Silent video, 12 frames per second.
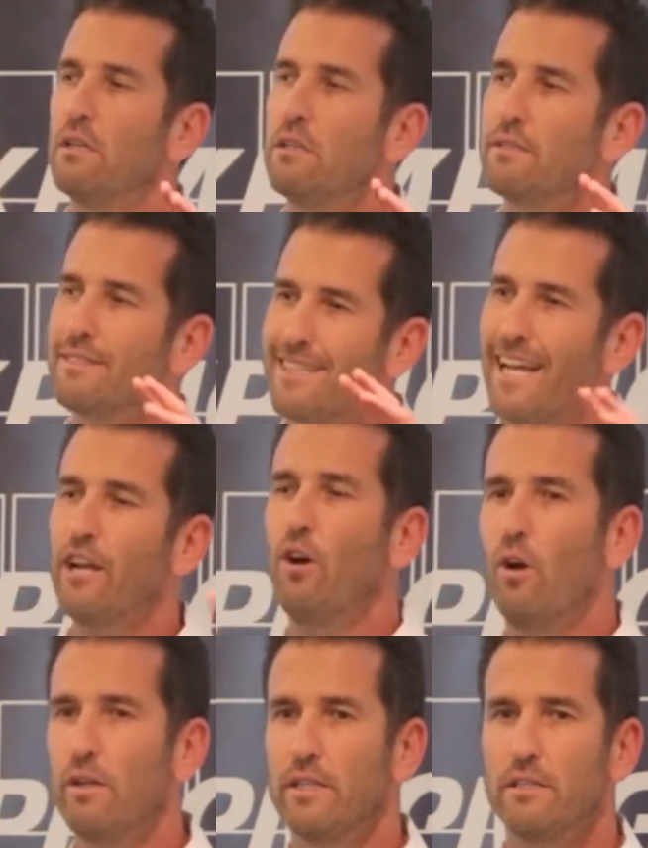
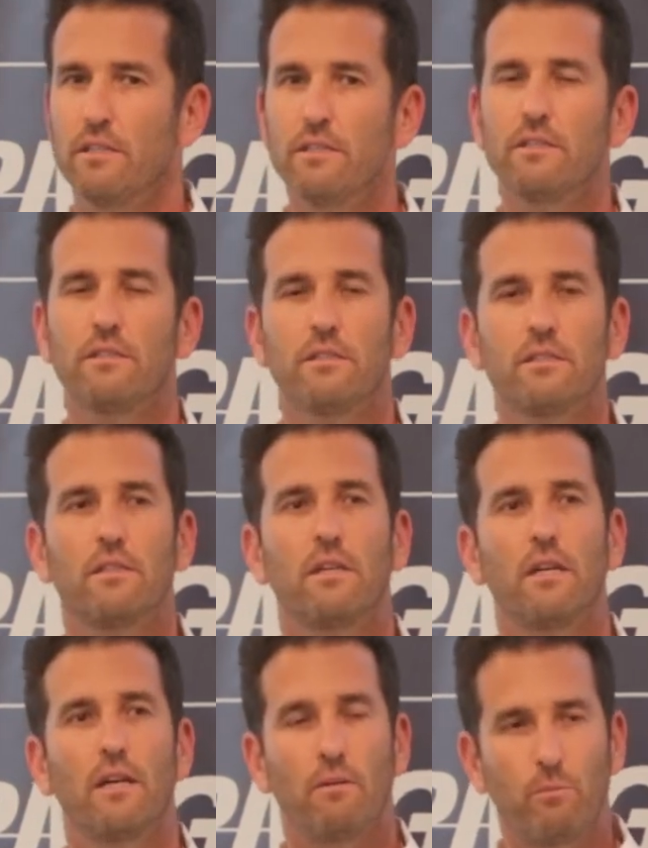stakeholders
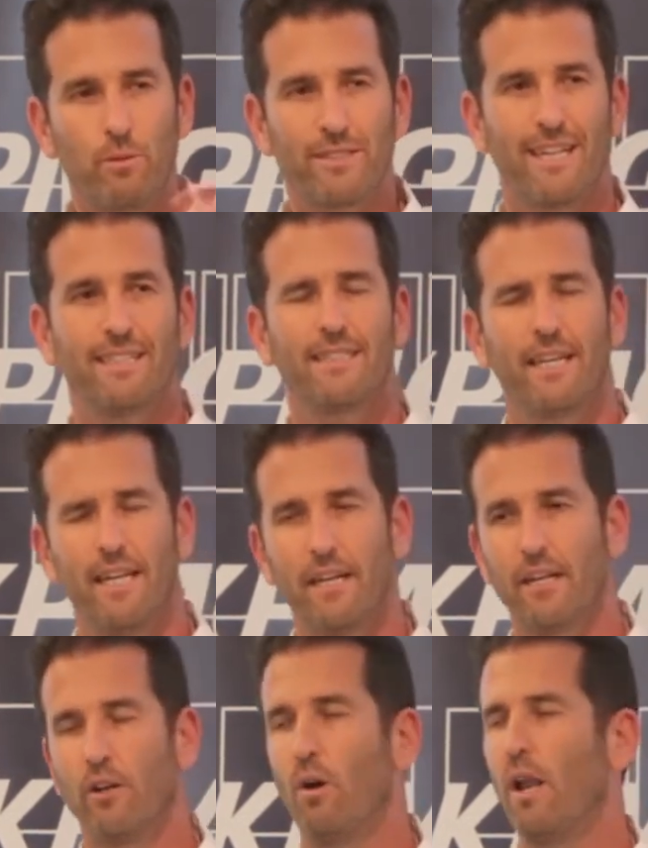representing
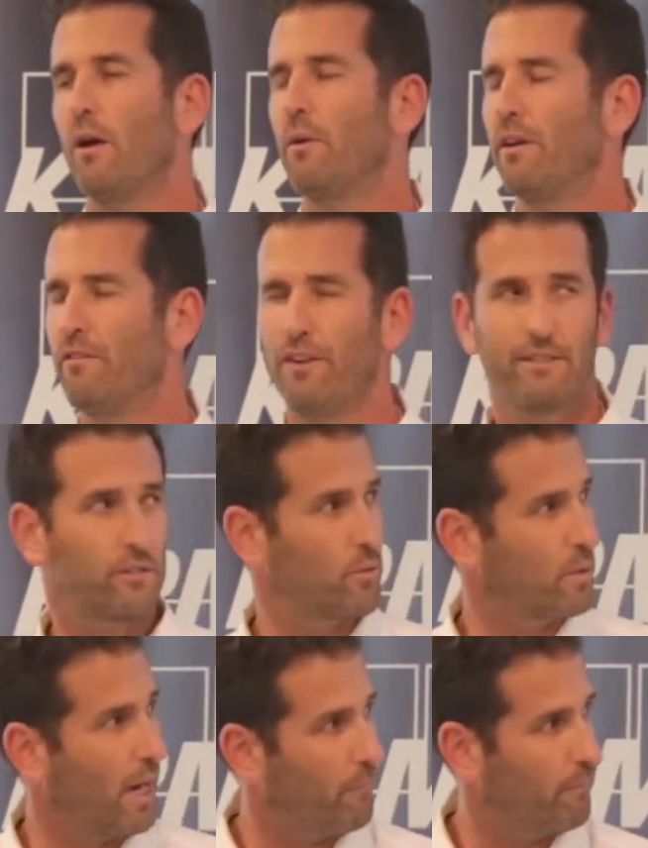in all our events to
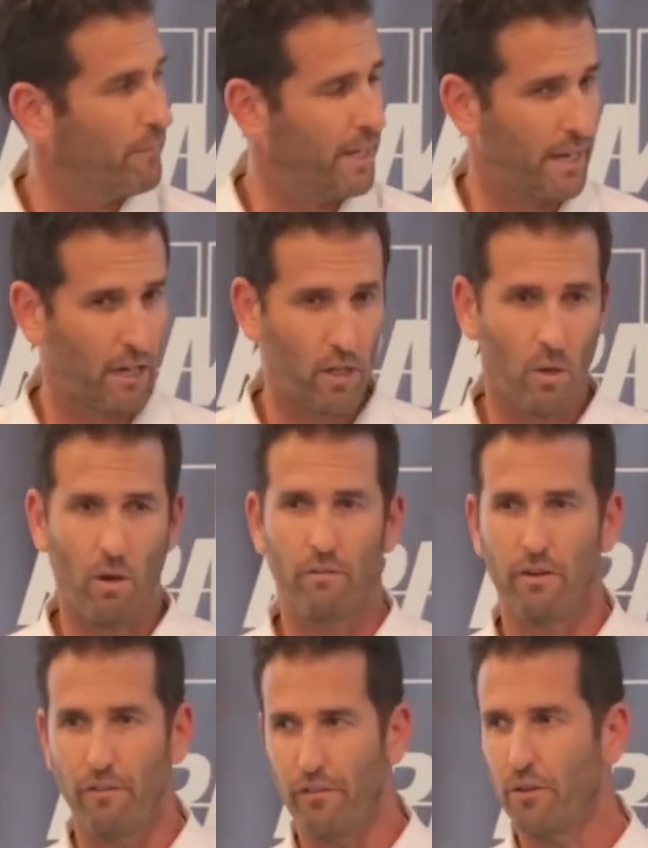come. And I'll go over
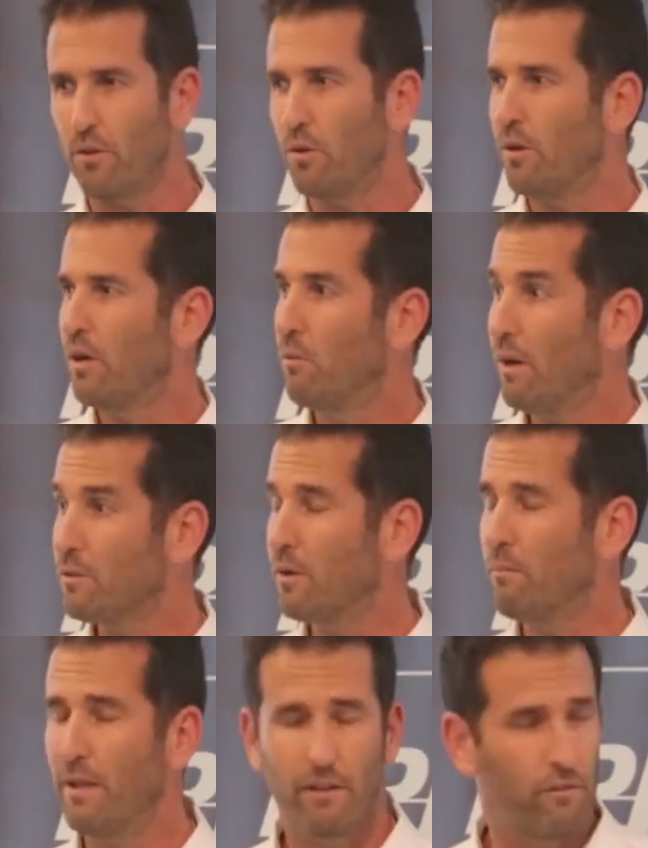a few what we are
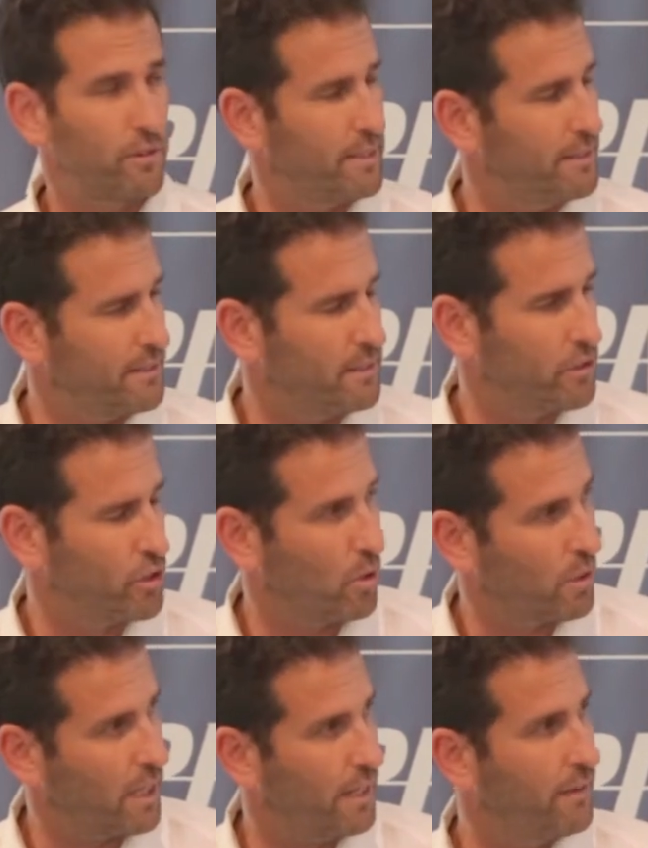planning for this year
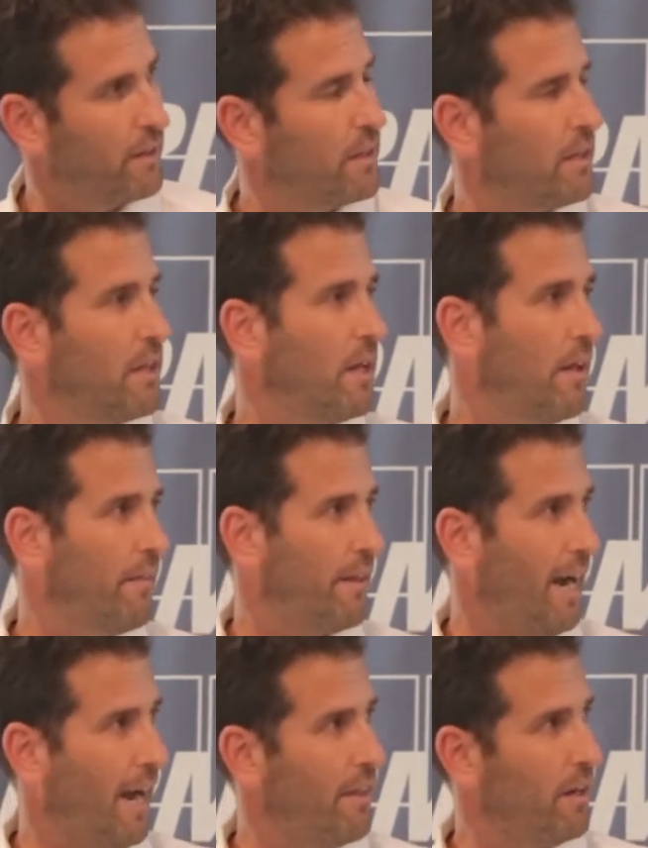shortly. The
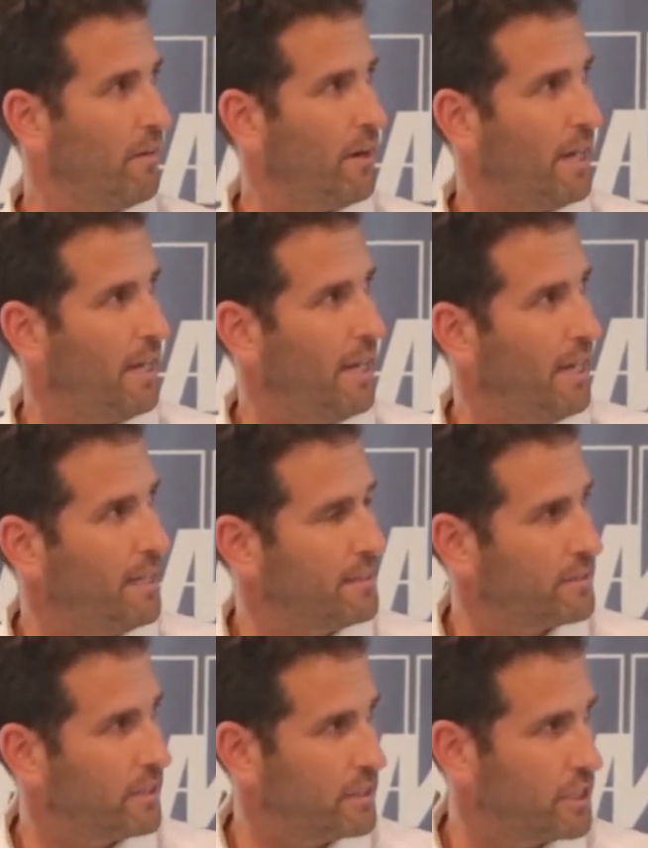other
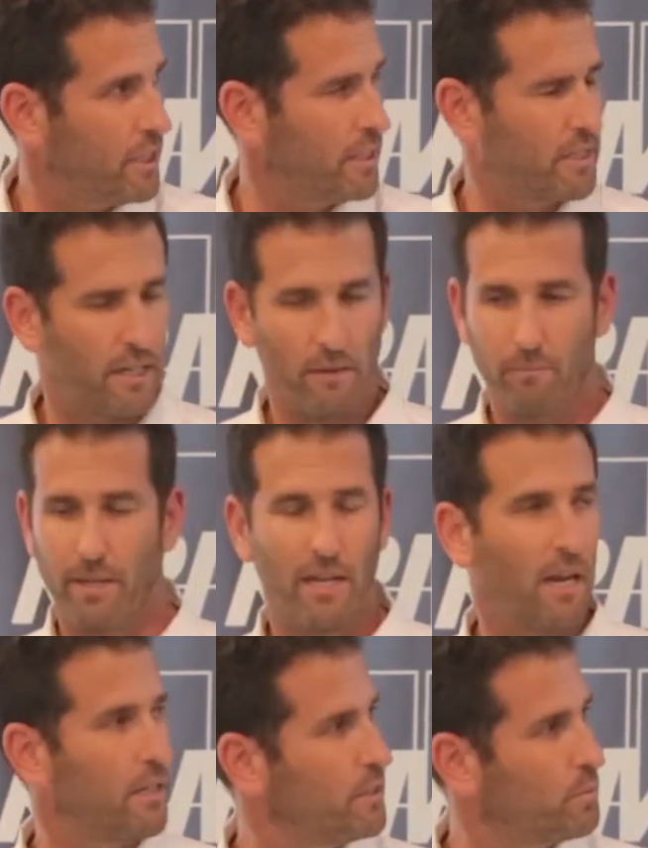strategic
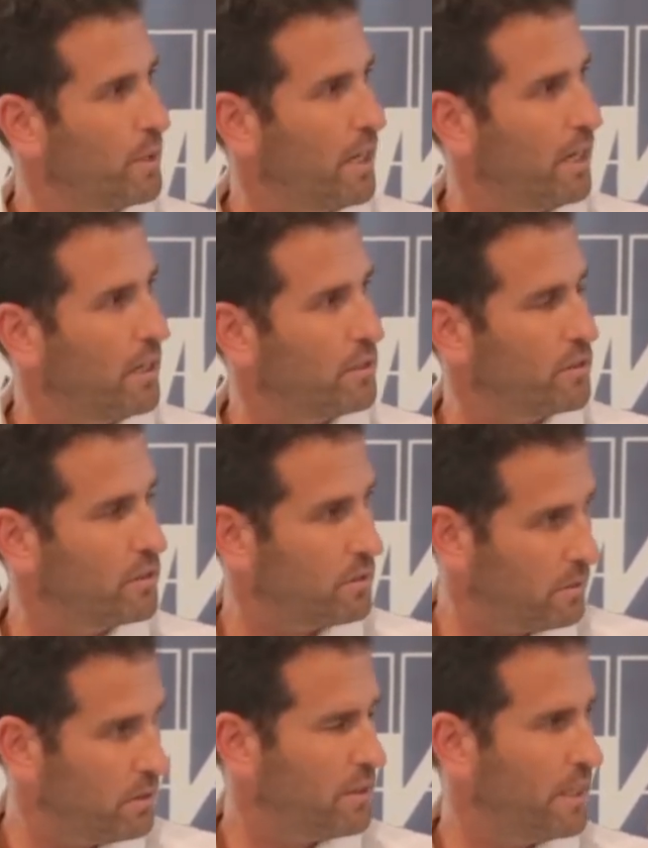pillar that we are
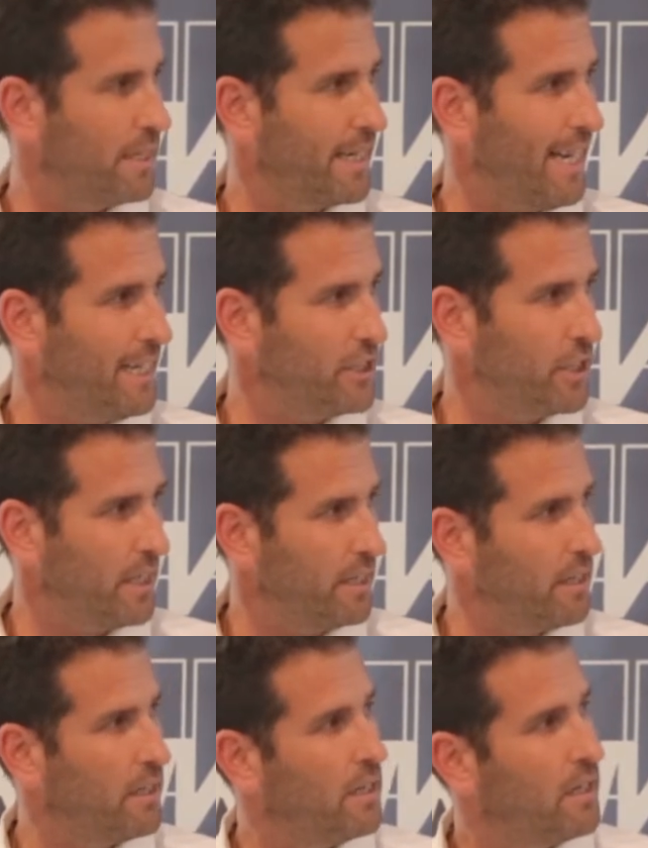engaging
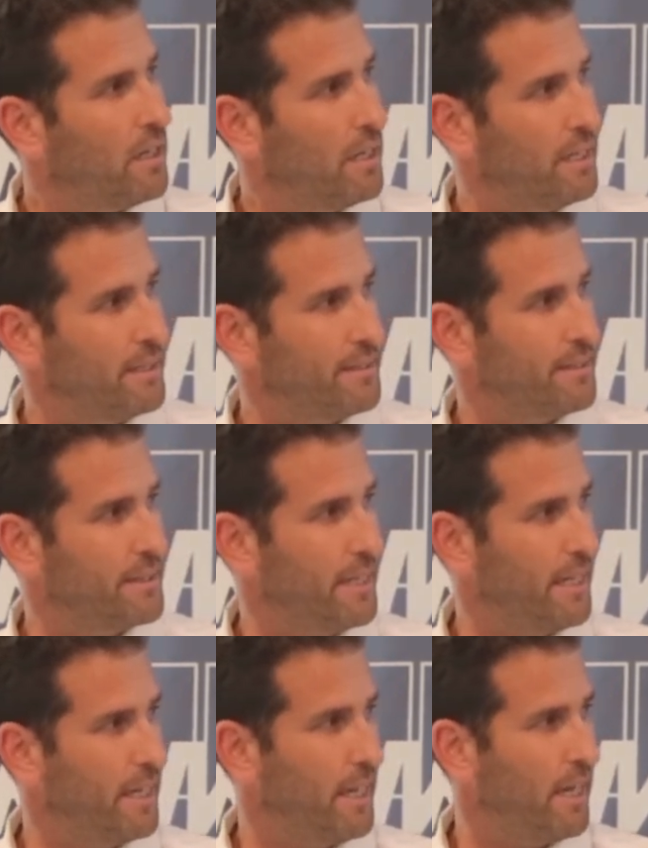is
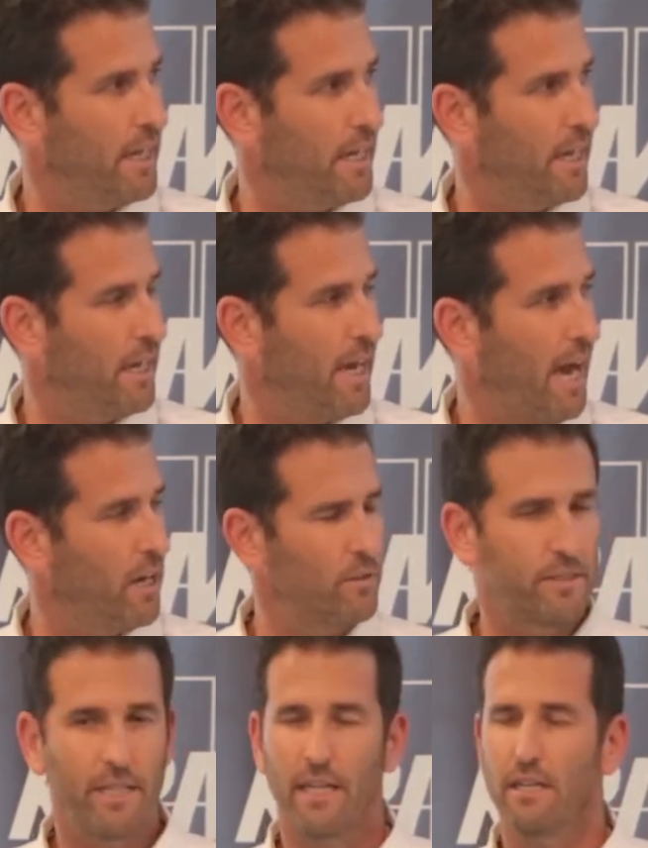the
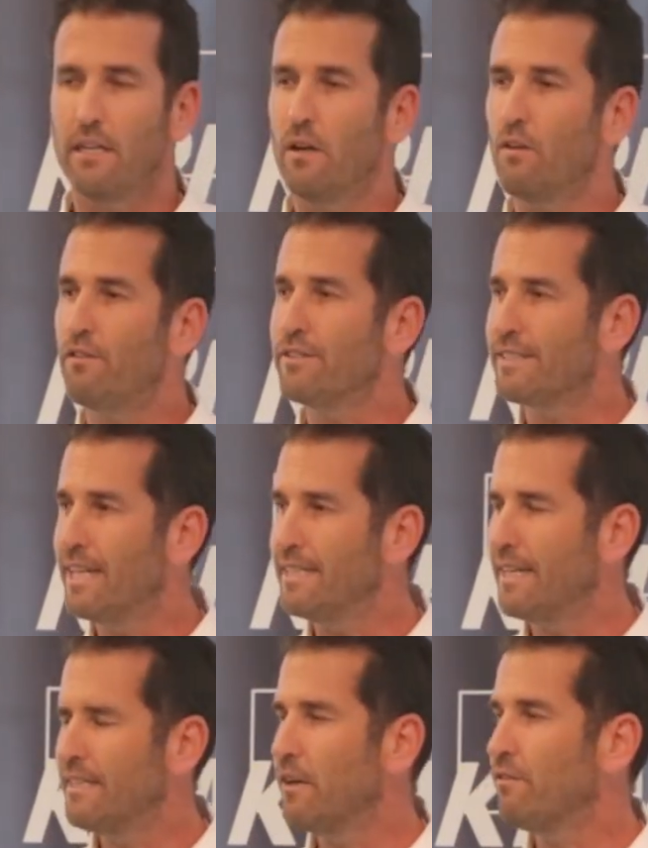IoT, or
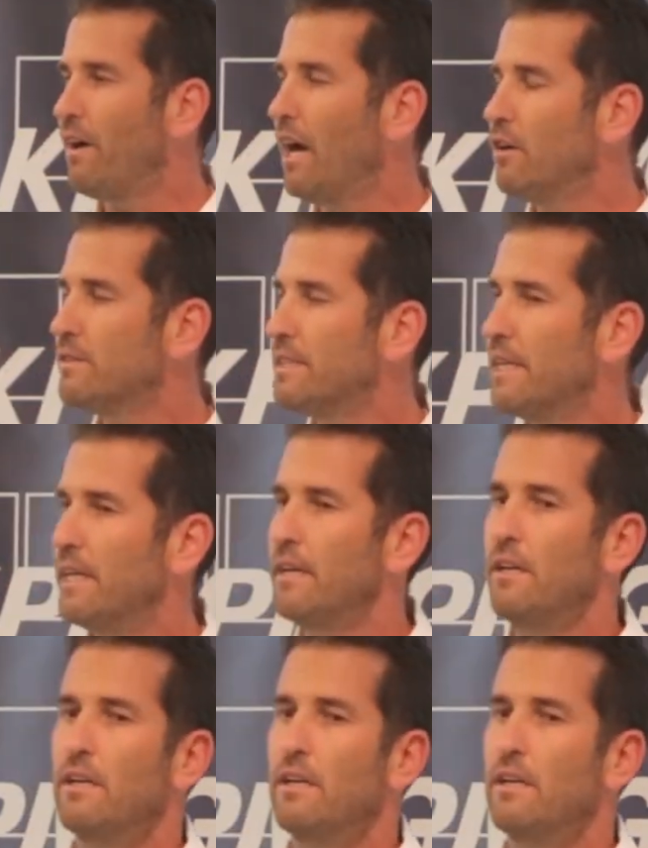facilitating of IoT